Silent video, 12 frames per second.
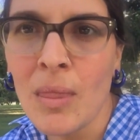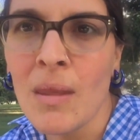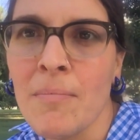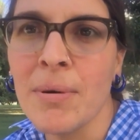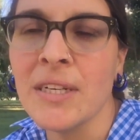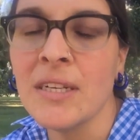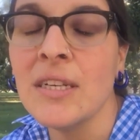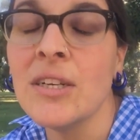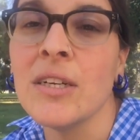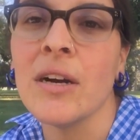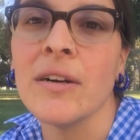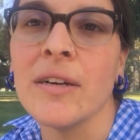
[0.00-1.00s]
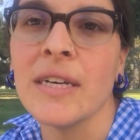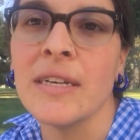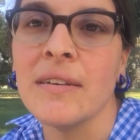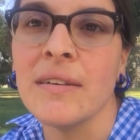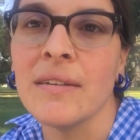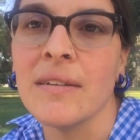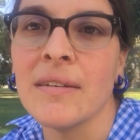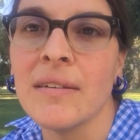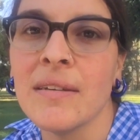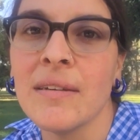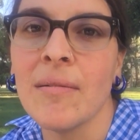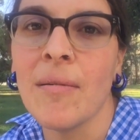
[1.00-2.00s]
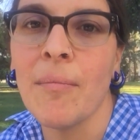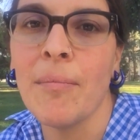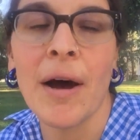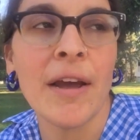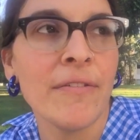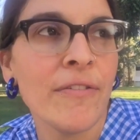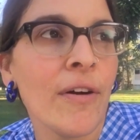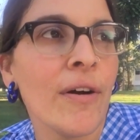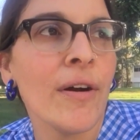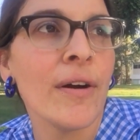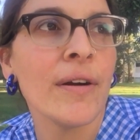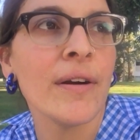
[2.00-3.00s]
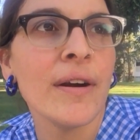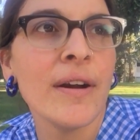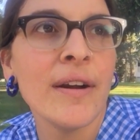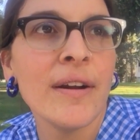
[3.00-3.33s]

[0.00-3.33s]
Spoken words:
But teaching art is by far